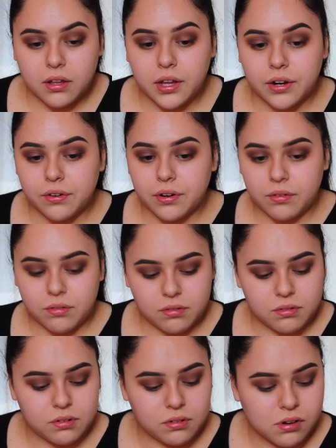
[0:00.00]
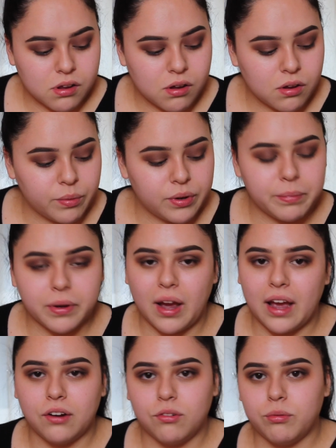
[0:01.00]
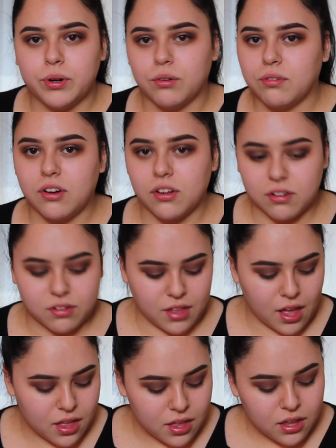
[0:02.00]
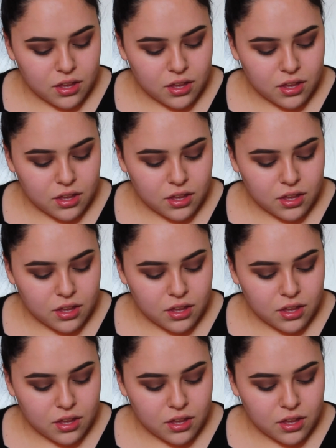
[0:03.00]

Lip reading: I don't know. But we don't call her that.